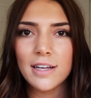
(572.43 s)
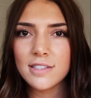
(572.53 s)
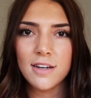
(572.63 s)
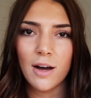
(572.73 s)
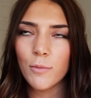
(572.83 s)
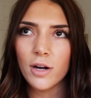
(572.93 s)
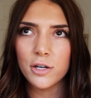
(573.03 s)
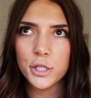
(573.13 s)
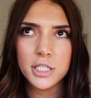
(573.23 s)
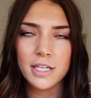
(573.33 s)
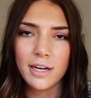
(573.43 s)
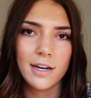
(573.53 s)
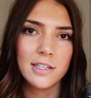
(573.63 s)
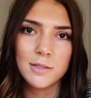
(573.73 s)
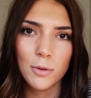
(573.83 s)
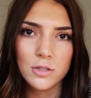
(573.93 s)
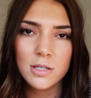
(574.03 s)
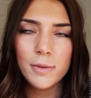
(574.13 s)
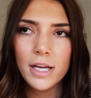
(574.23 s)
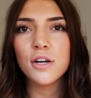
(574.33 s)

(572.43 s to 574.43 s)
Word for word: That's not what Christianity is supposed to be.